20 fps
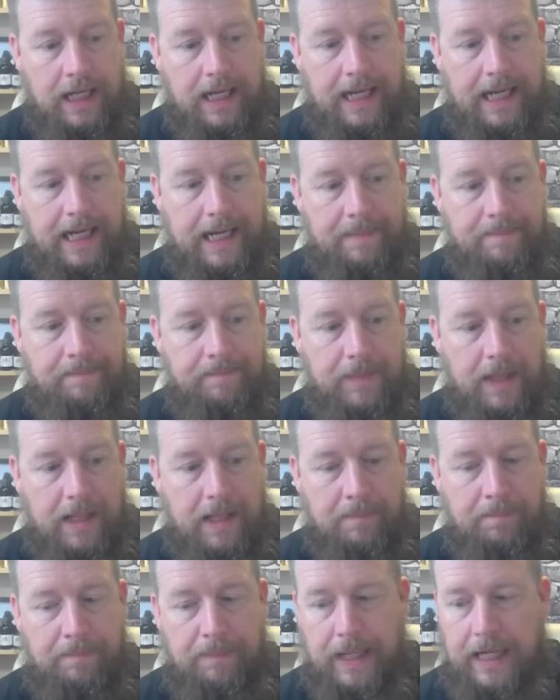
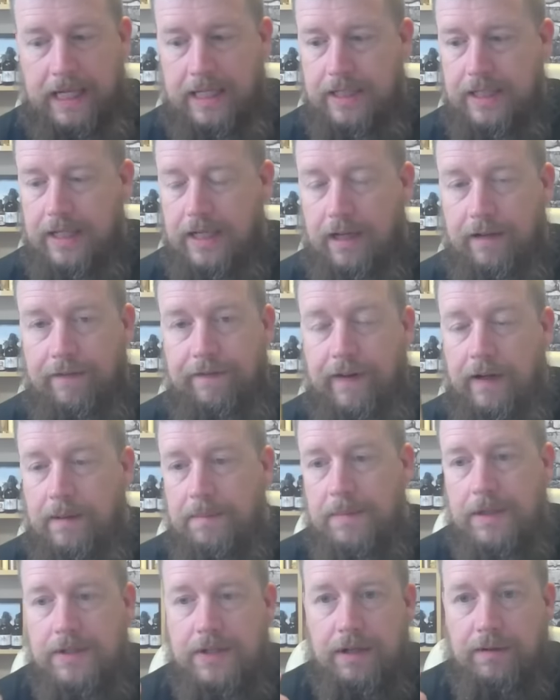But I
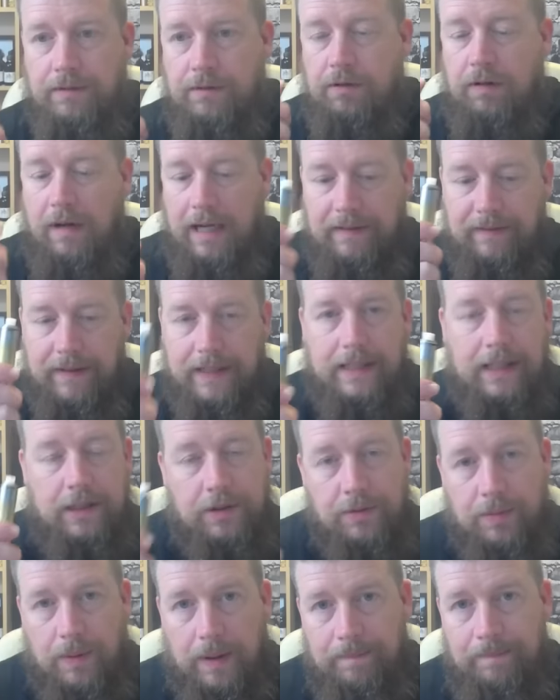find myself craving
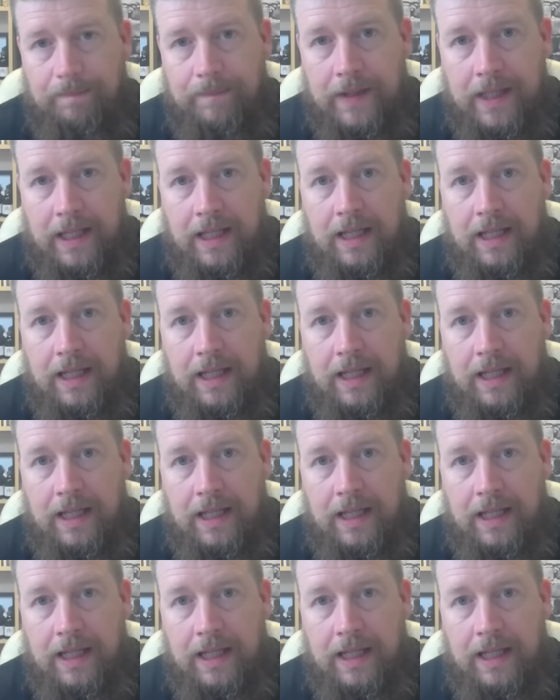this one,